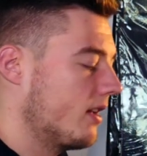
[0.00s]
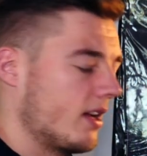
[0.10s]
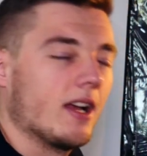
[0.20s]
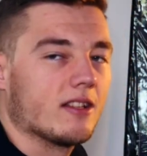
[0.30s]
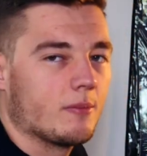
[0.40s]

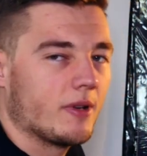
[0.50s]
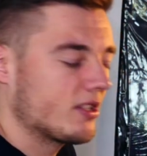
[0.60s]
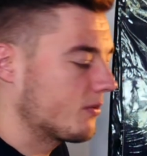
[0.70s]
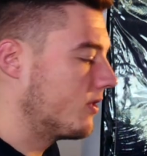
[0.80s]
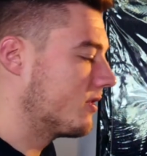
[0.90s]
It has a
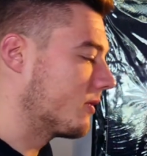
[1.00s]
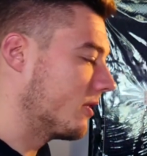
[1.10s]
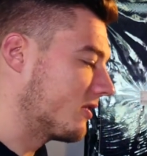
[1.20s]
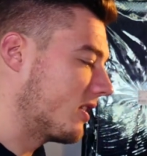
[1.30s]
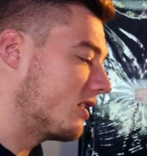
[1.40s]
password, so
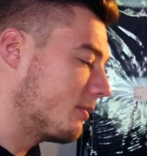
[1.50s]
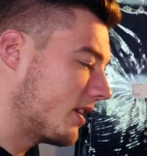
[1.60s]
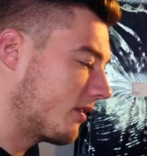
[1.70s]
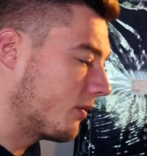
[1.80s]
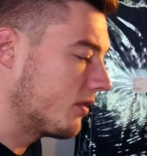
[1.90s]
I'll say your
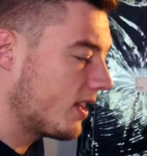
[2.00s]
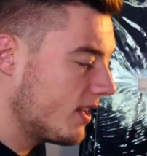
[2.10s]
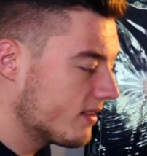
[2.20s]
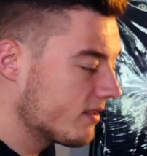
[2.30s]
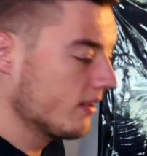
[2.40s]
password
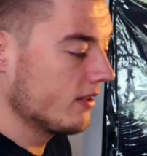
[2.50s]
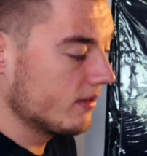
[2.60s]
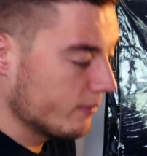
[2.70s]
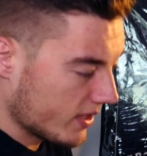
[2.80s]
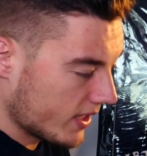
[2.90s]
is
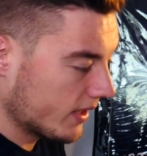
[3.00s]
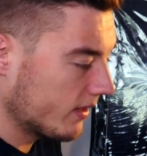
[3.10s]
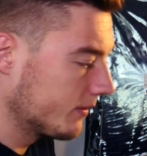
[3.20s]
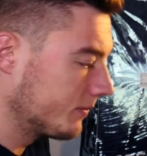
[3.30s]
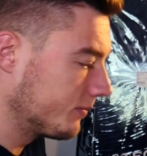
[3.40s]
blank.